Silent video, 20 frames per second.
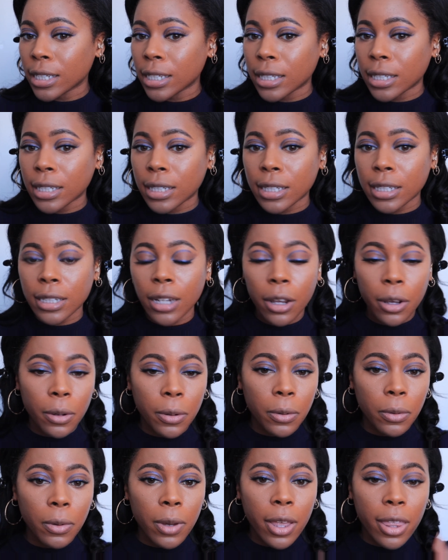
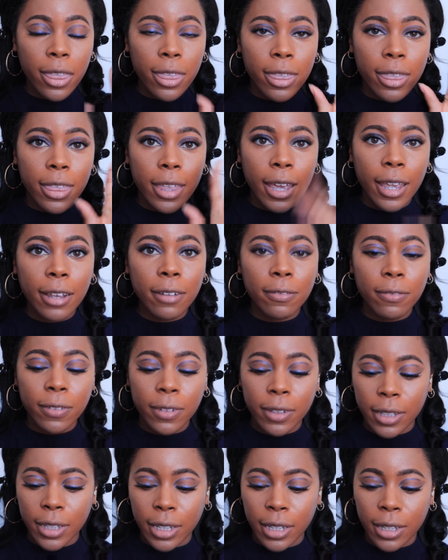So
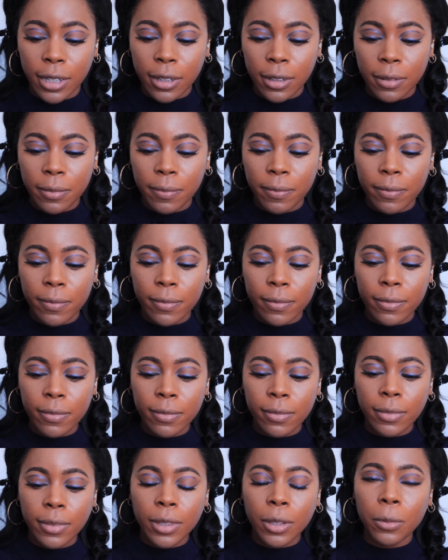thankfully
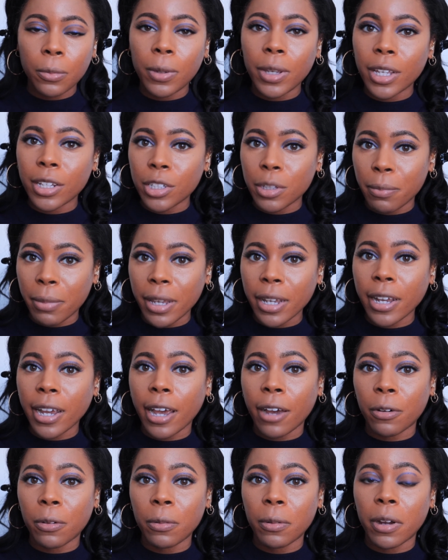we get to pick
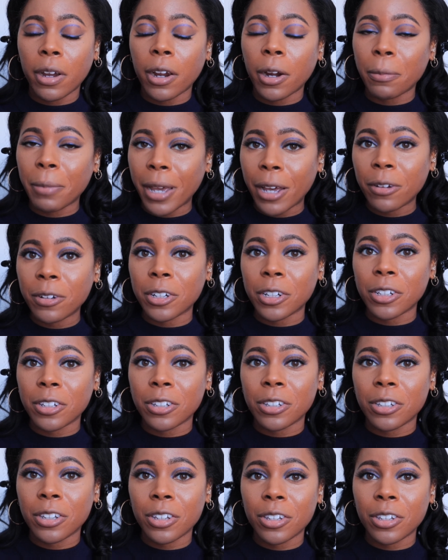out our powders.